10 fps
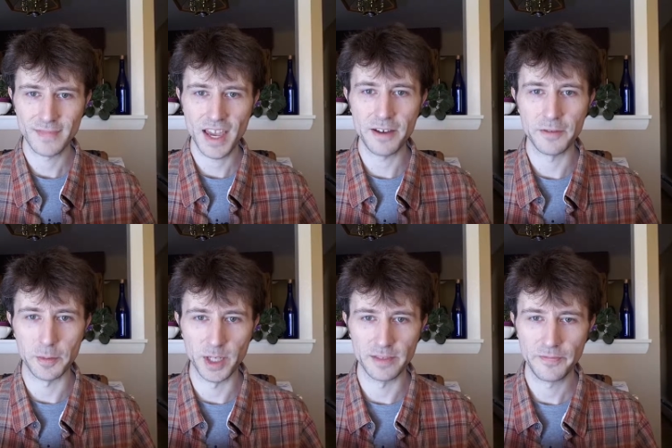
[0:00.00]
Hey
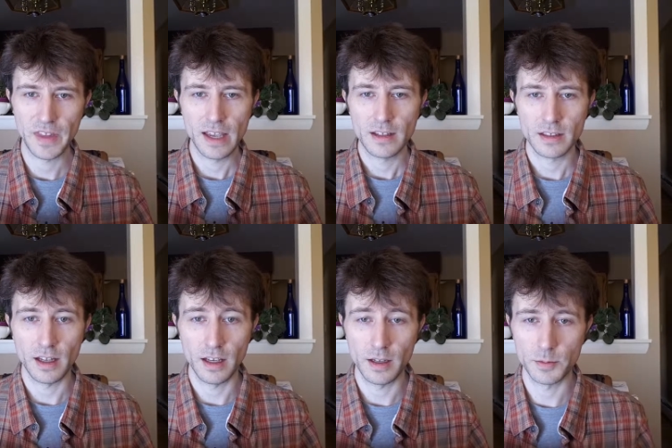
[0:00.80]
everybody.
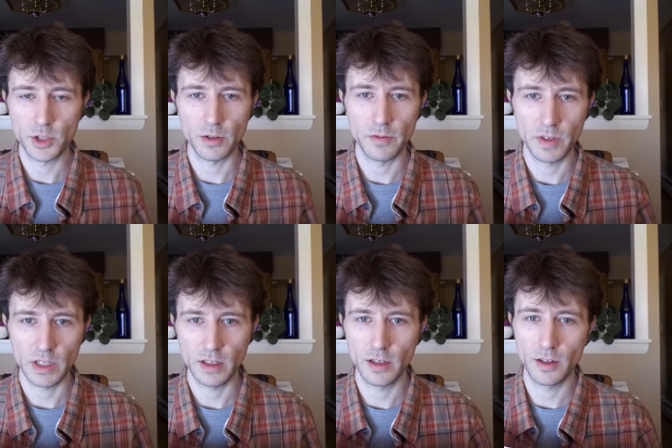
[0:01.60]
Today I'm shooting a
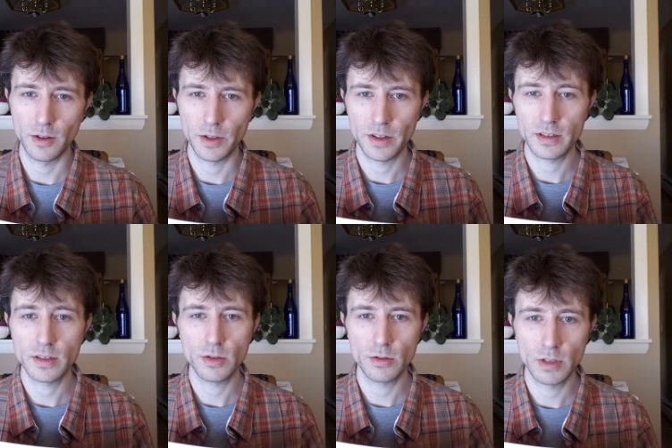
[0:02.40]
video
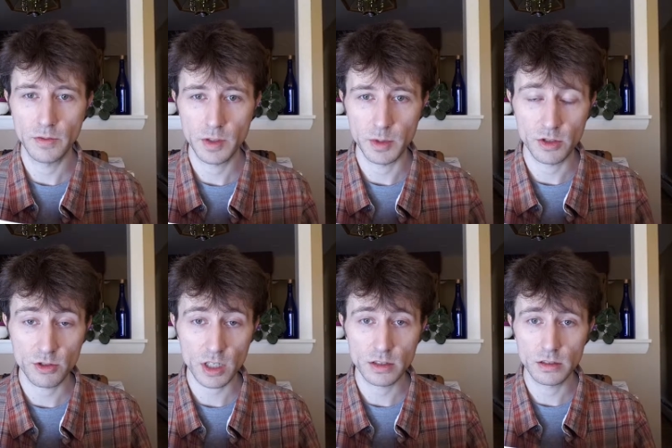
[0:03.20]
to give some
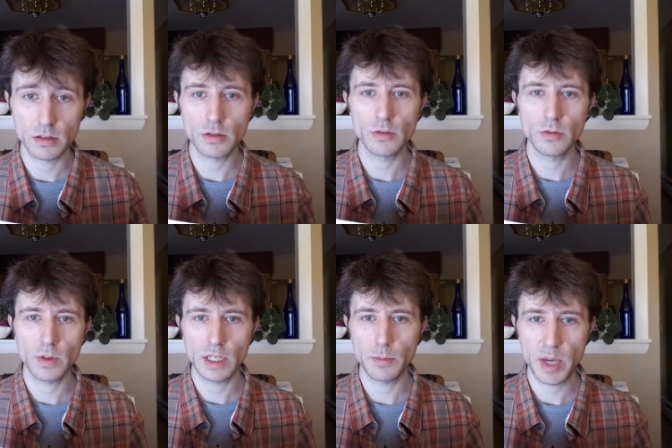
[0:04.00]
instruction to
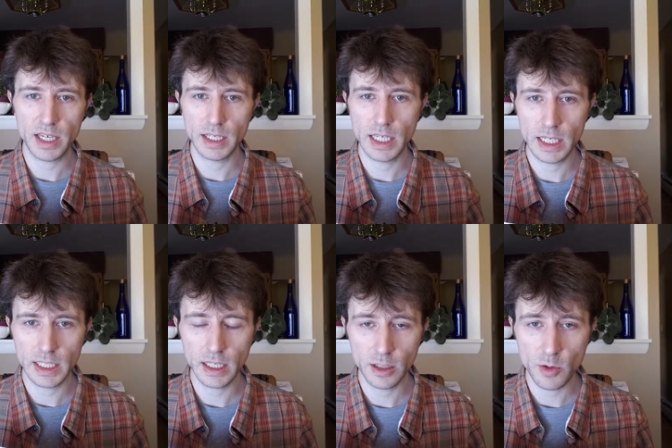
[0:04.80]
the Peggy
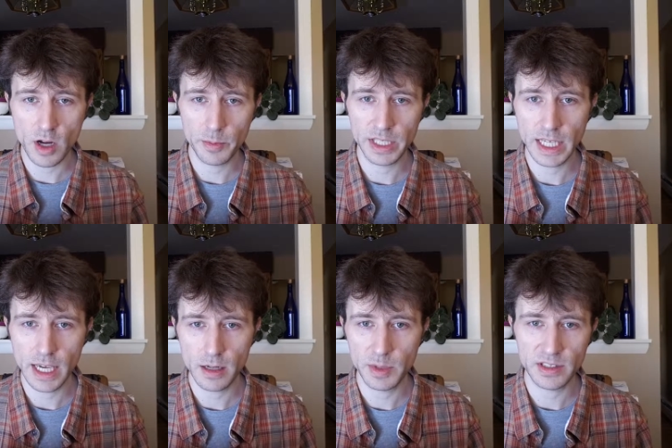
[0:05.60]
Kelley Wyoming
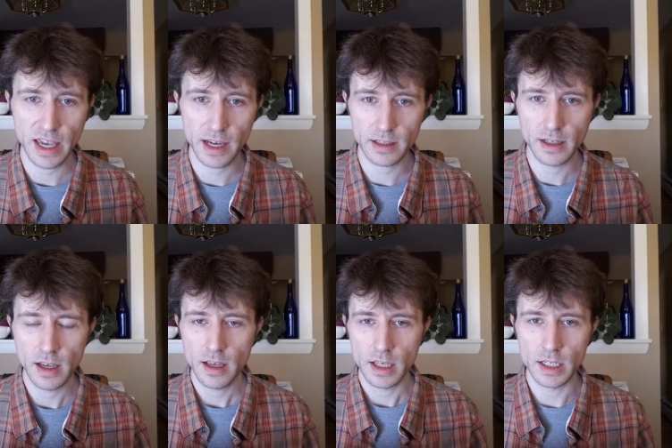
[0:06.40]
Cannabis Act
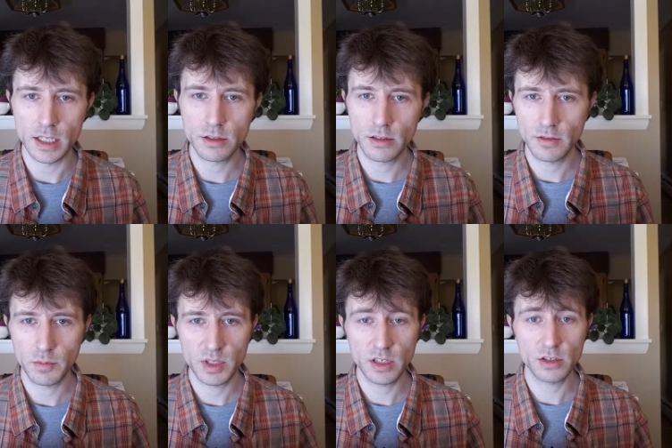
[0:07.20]

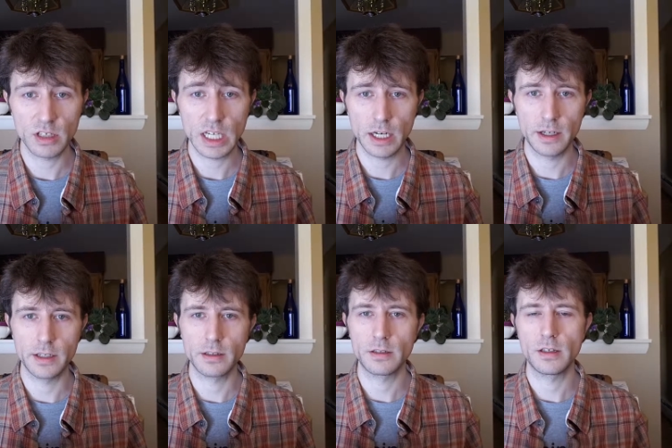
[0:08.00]
initiative petition
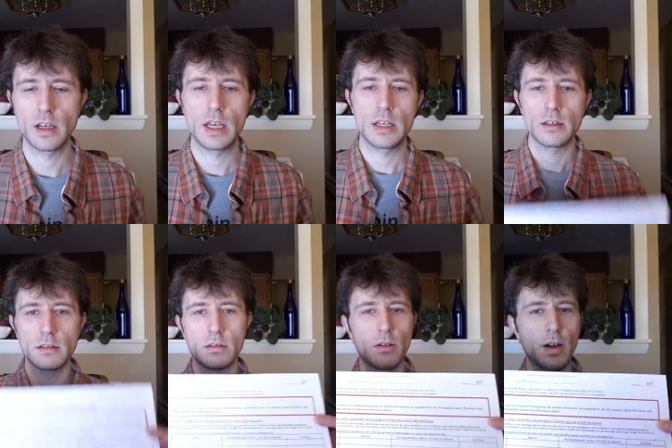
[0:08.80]
carriers.
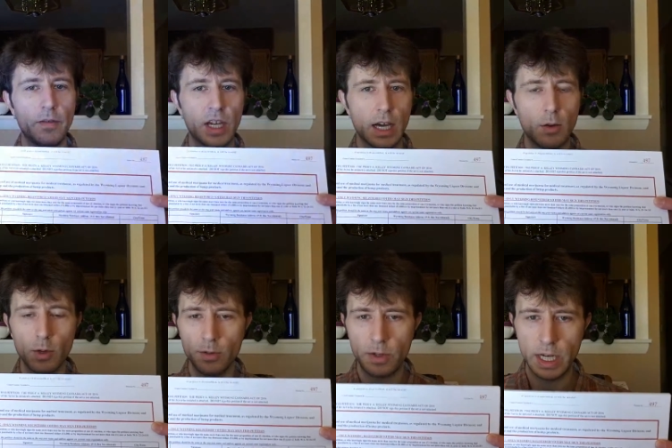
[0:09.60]
So I've got
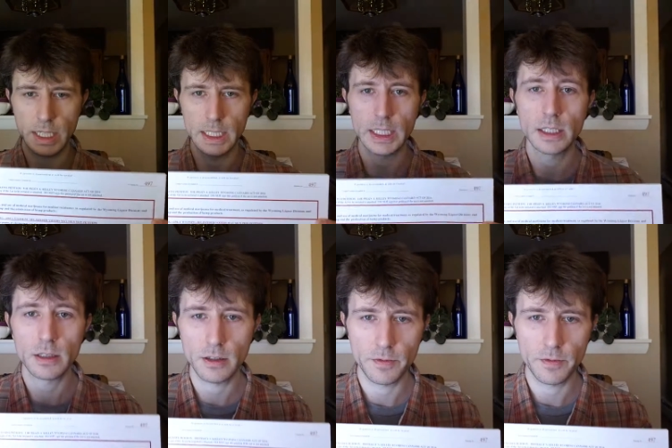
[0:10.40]
one right here.